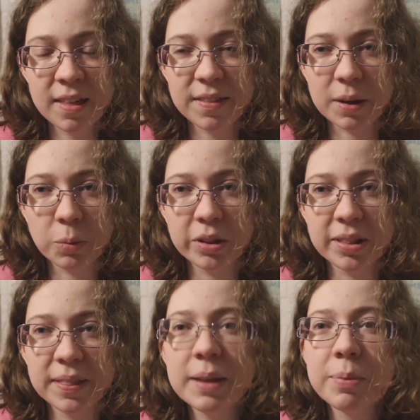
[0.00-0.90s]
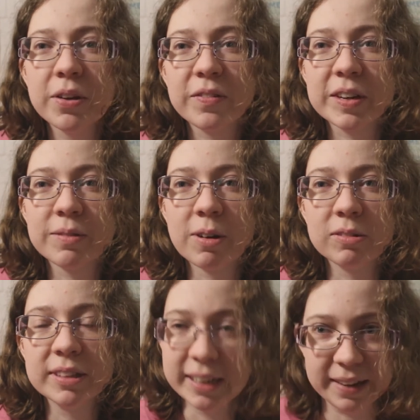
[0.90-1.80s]
That was the perfect role
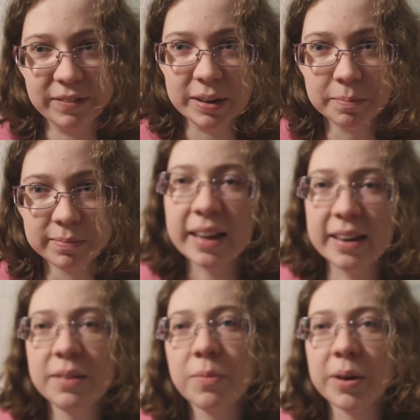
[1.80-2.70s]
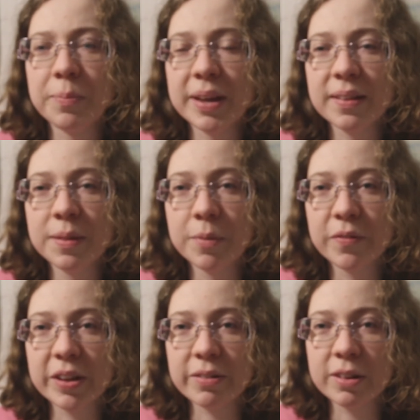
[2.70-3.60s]
to give him. He didn't want to be in the
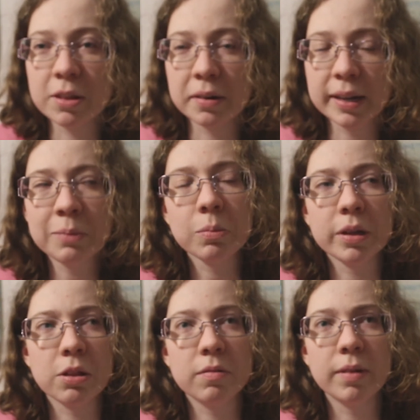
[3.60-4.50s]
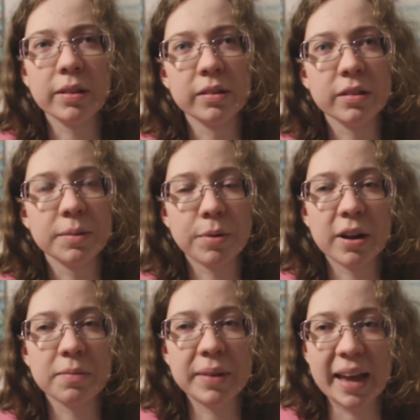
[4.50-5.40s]
movie originally, which doesn't
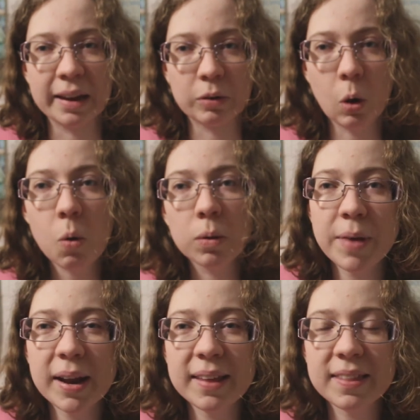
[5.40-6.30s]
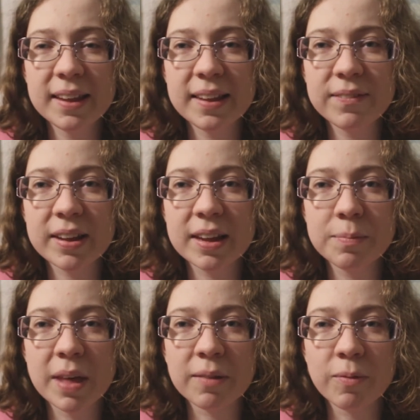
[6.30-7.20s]
surprise me at all, but I think giving
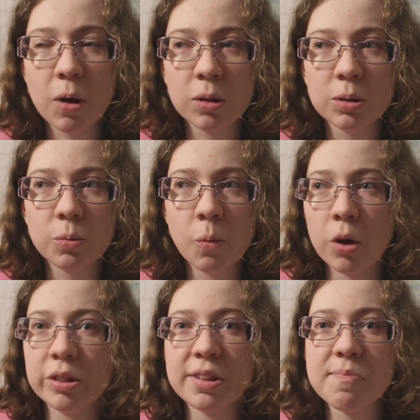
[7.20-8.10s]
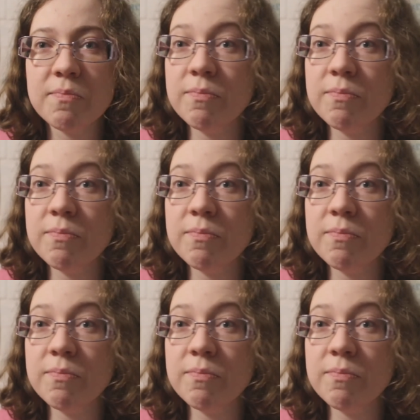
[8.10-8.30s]
him that role was